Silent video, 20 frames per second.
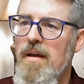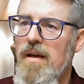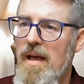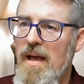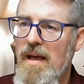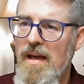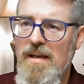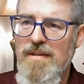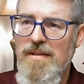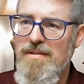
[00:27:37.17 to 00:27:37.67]

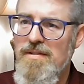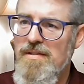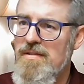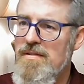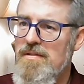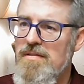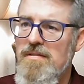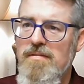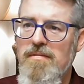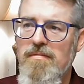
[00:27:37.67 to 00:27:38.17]

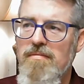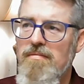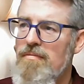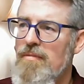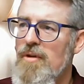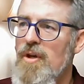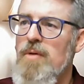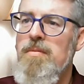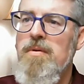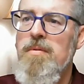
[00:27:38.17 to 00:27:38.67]
as
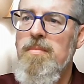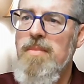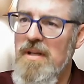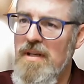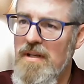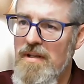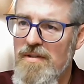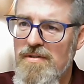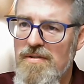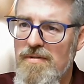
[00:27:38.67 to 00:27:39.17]
human
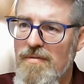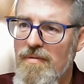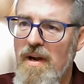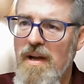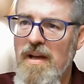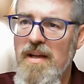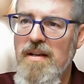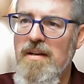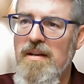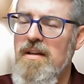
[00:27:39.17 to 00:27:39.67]
beings, right?